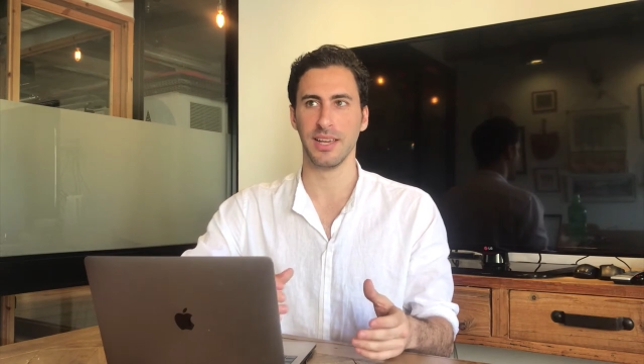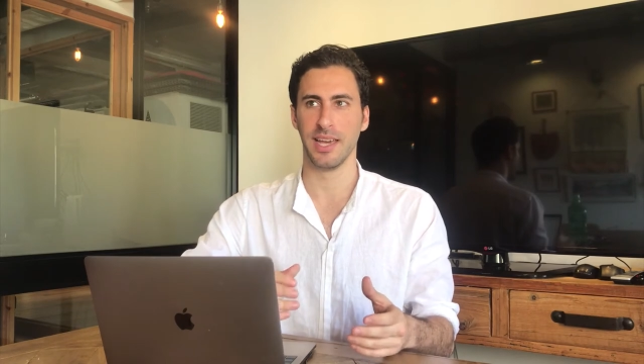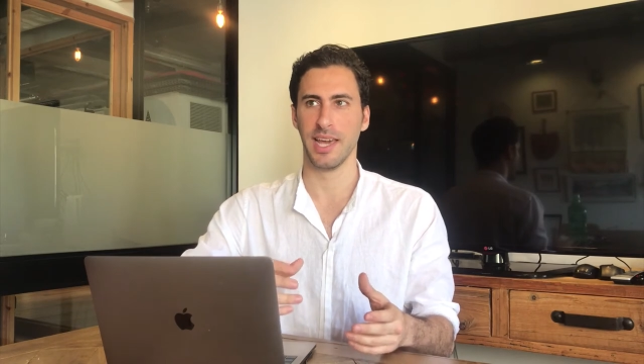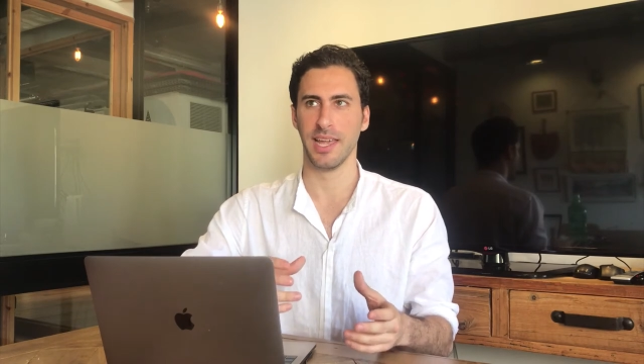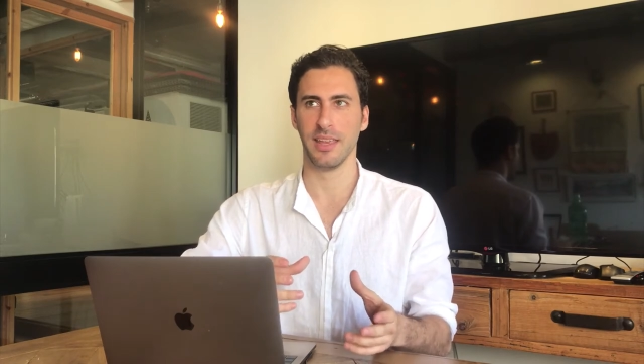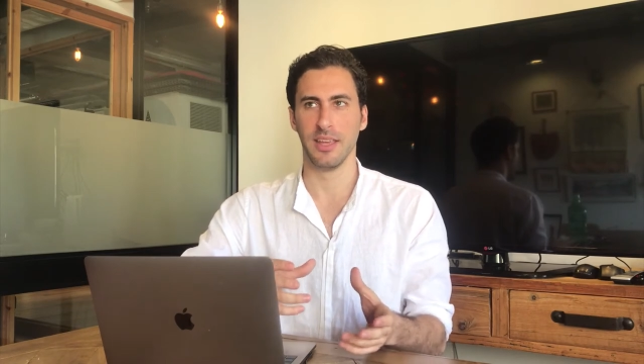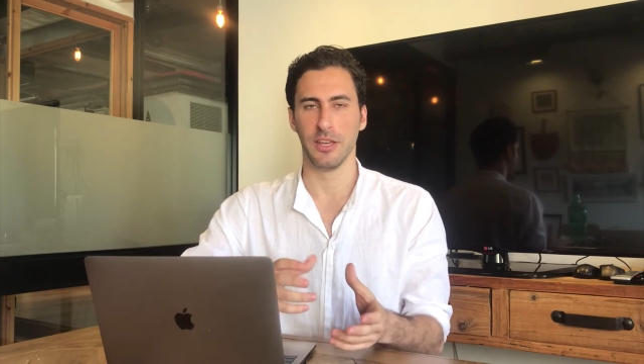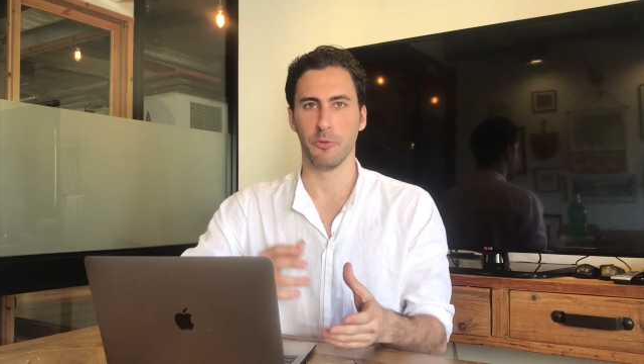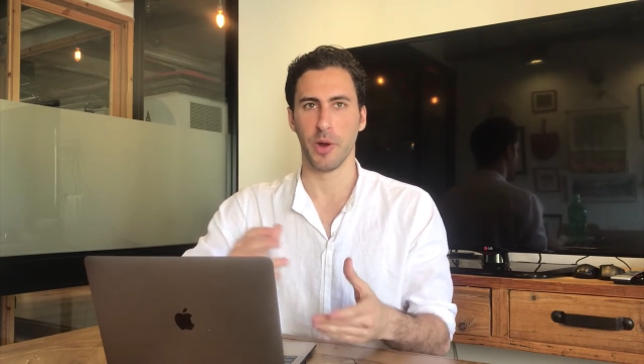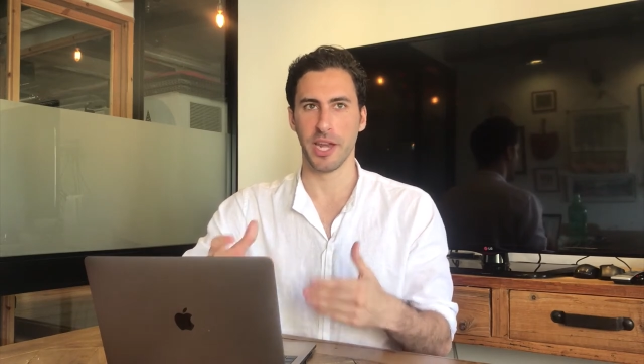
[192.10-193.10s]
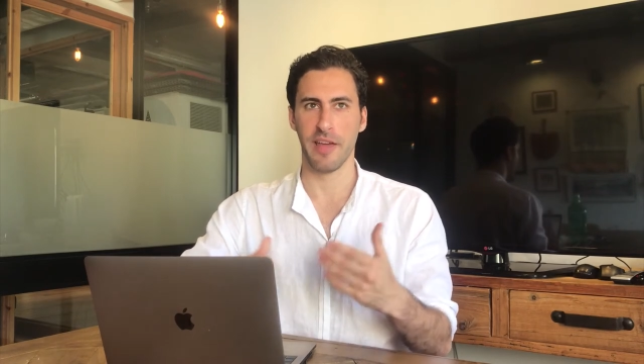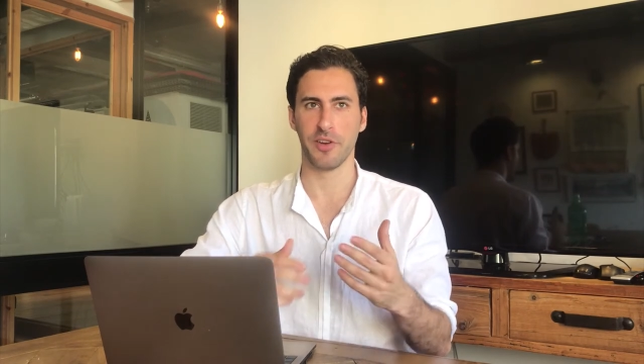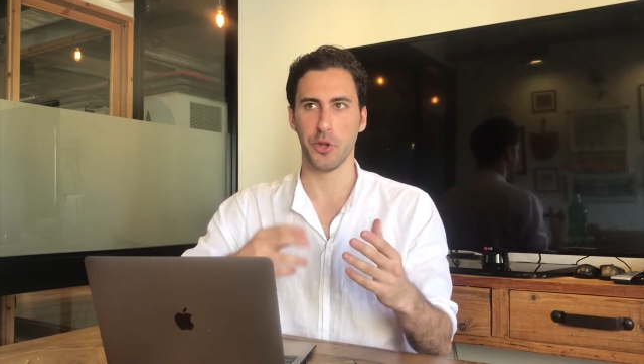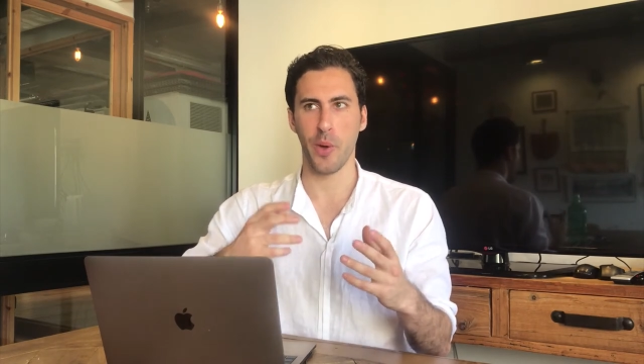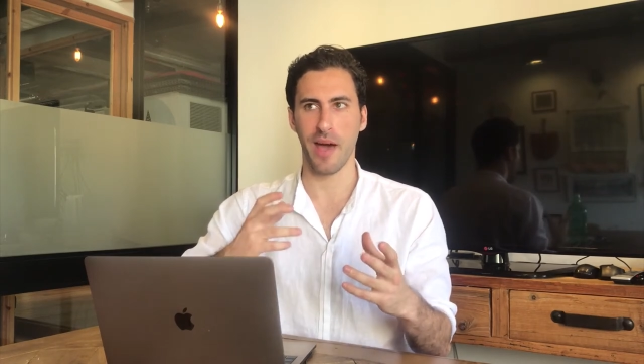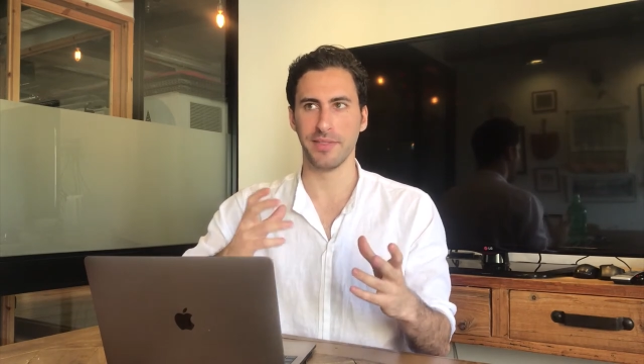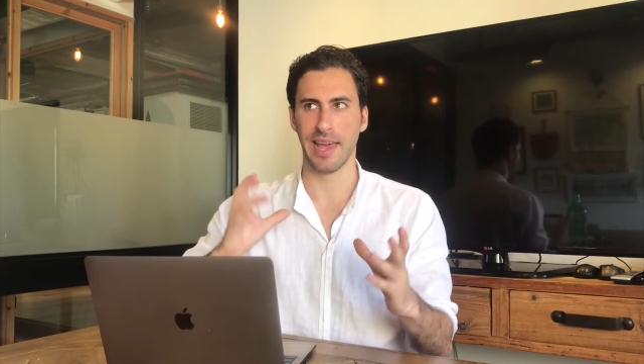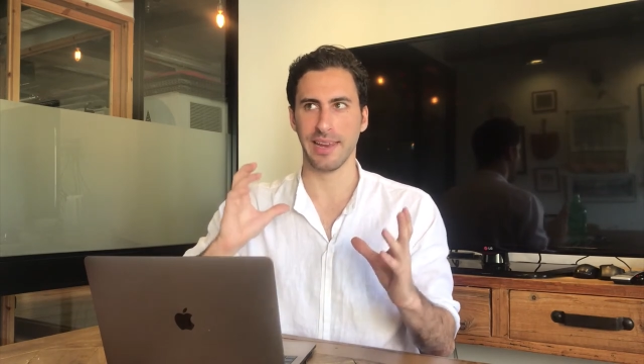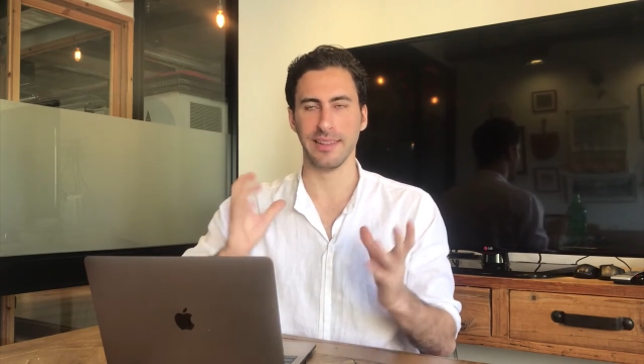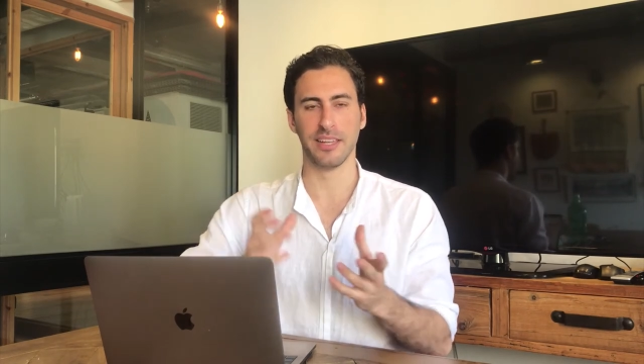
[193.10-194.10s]
And whenever you have
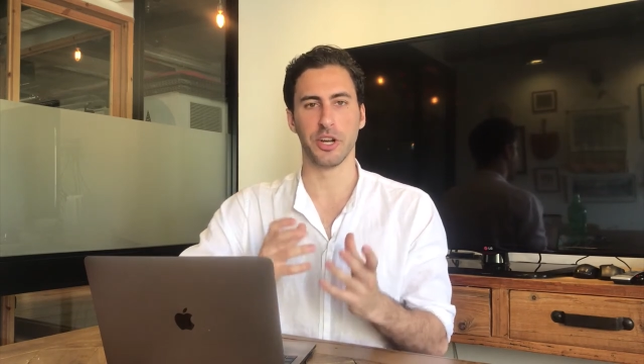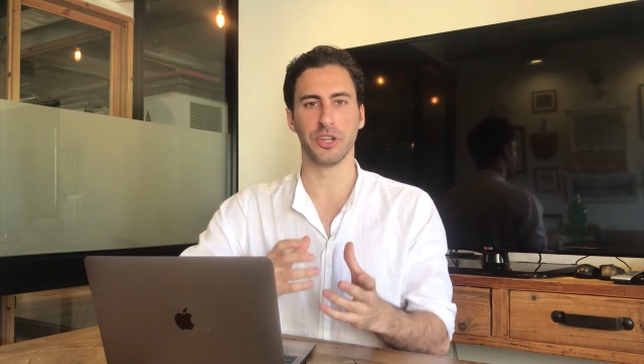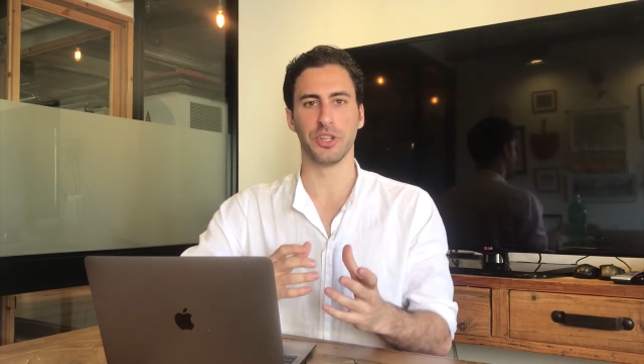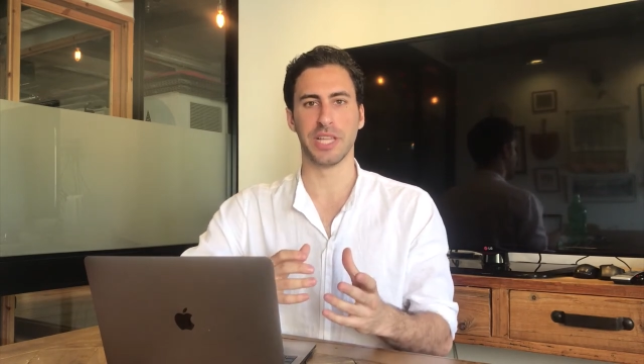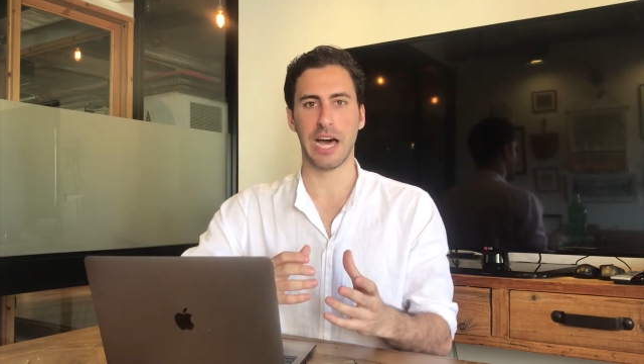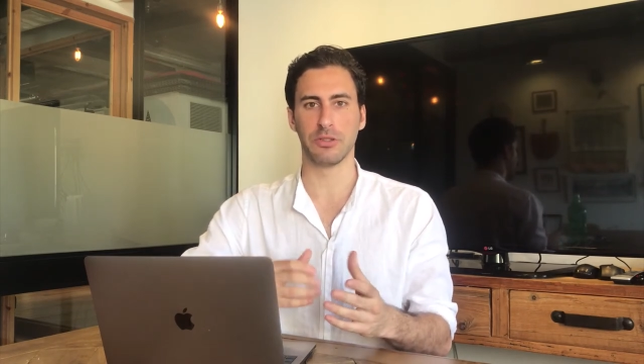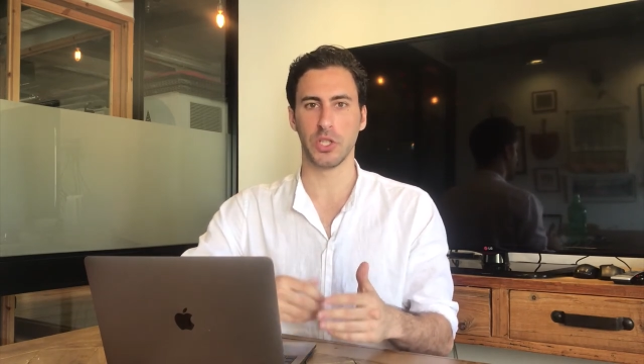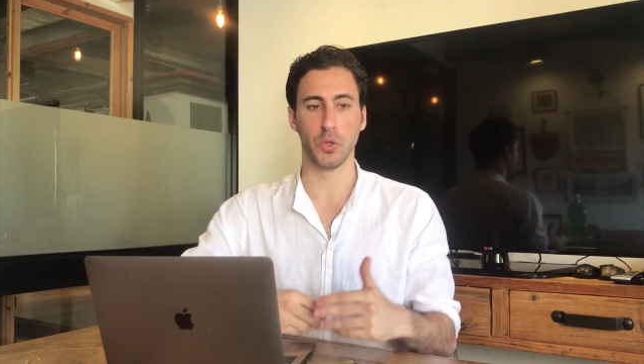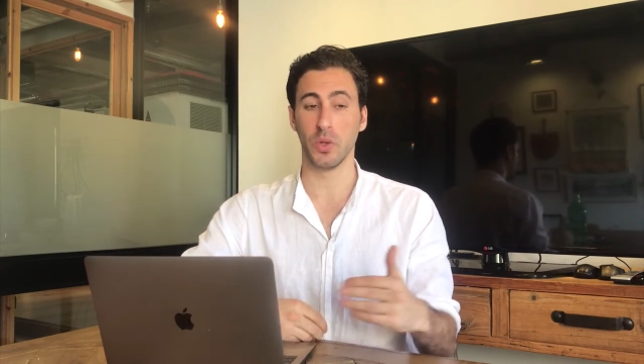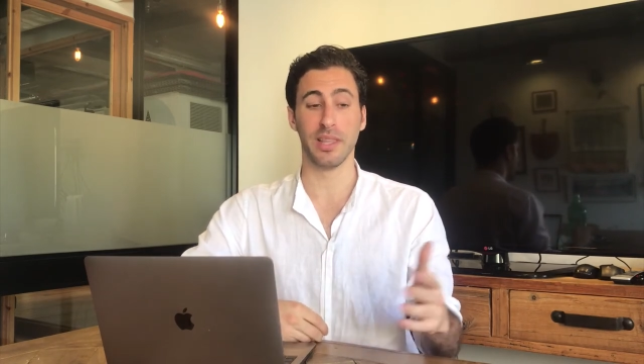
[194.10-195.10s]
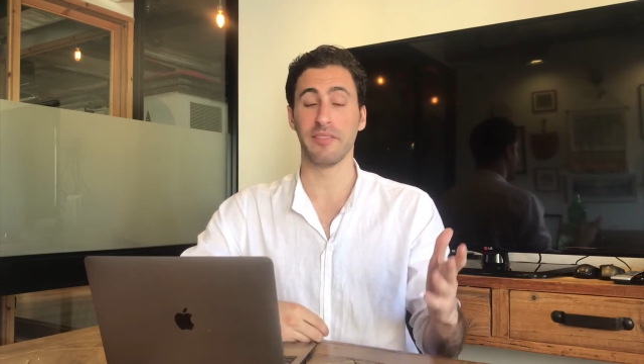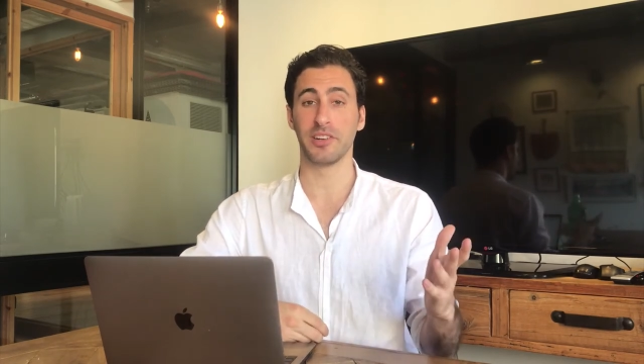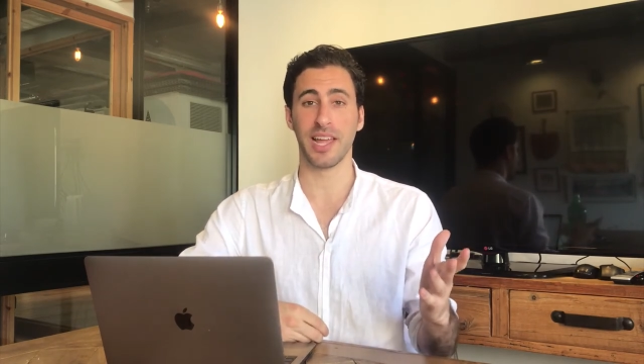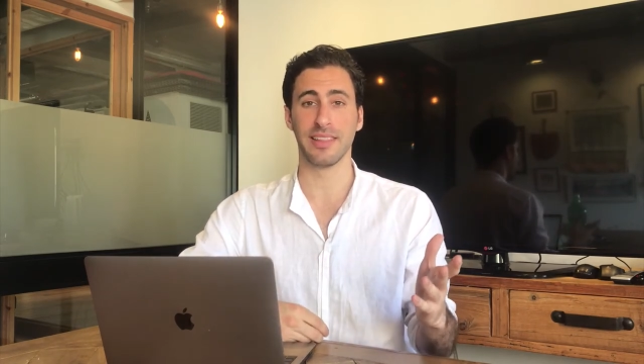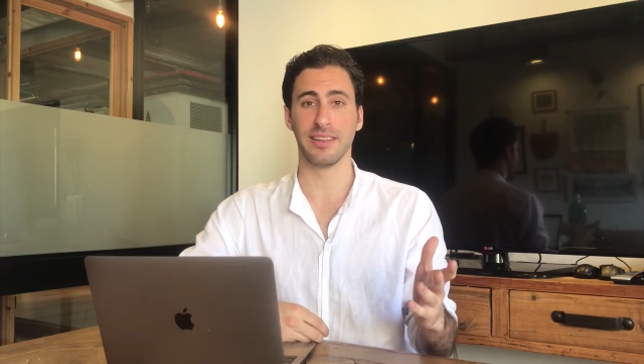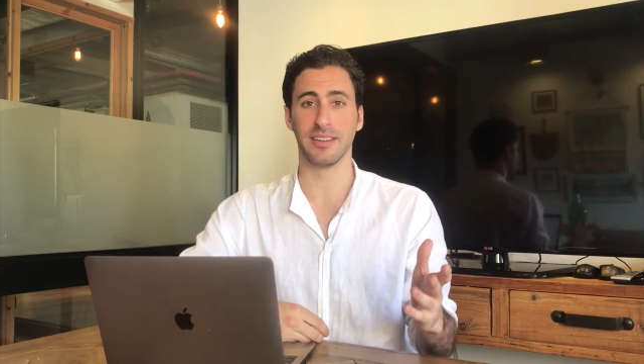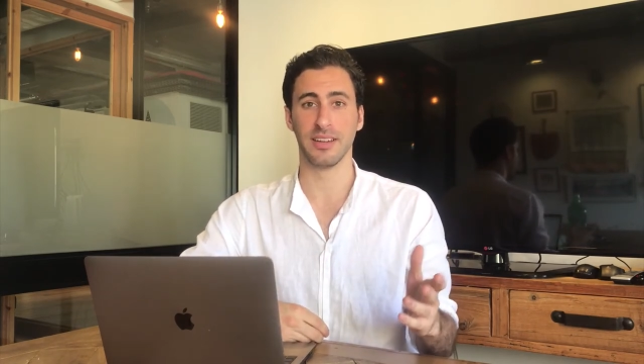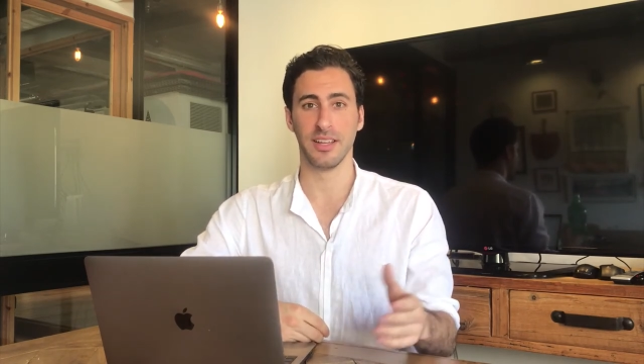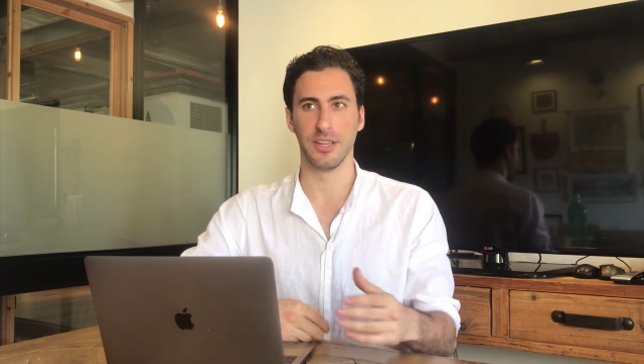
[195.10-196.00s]
that internal doubt, you'll never get there.